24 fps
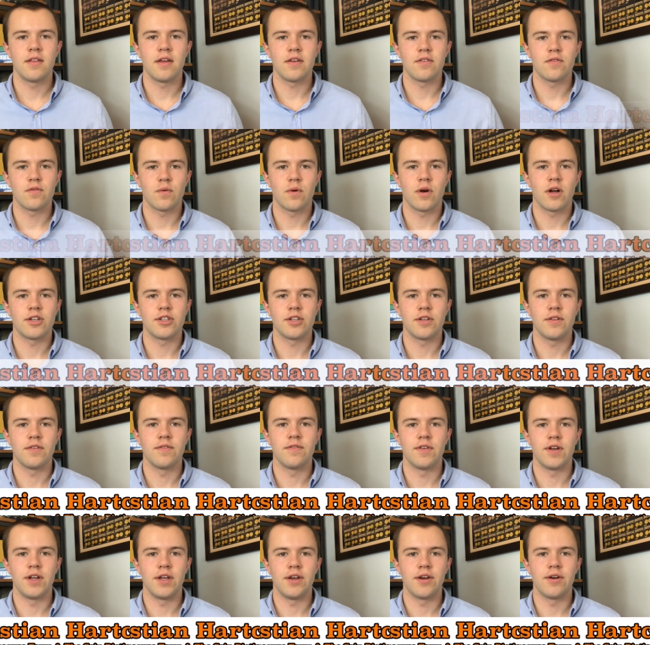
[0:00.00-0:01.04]
for watching the
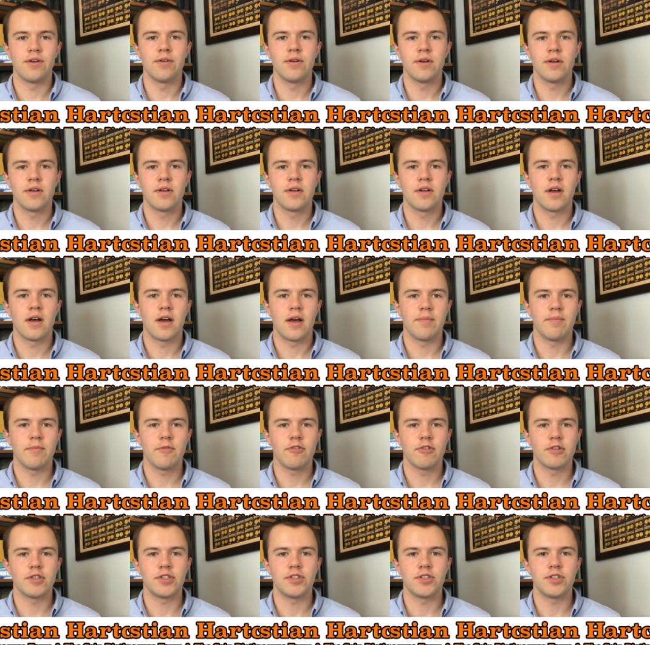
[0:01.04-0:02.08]
video. I'm
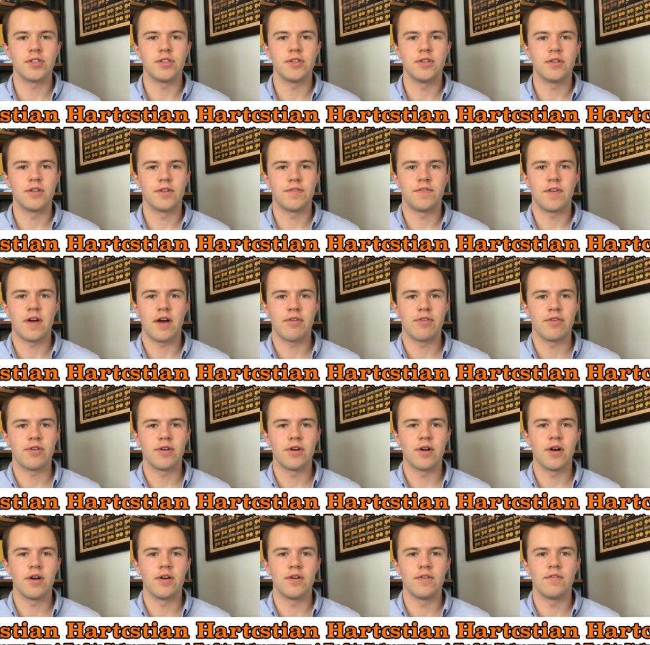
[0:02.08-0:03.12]
Christian, the founder
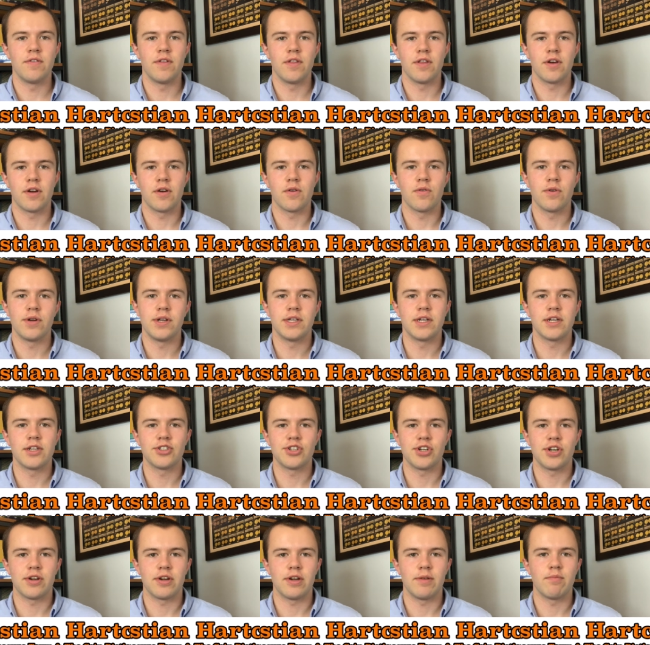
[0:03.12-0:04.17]
of the Coin
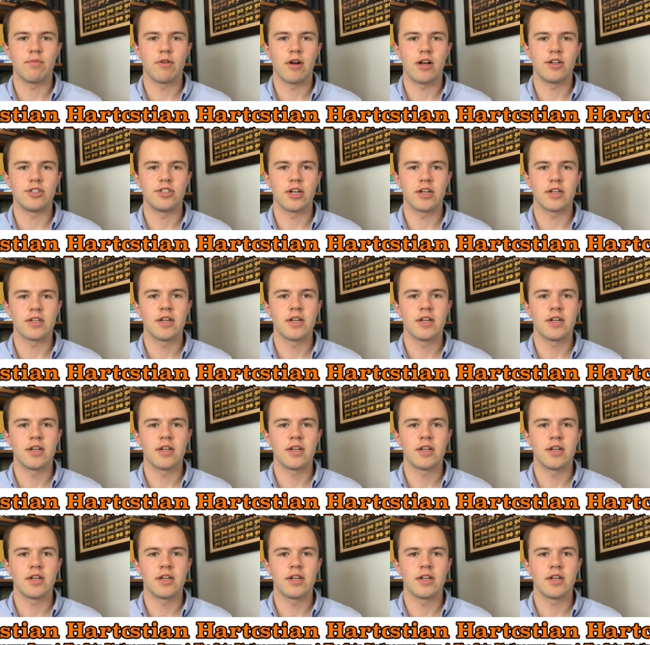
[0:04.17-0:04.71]
Dictionary Project,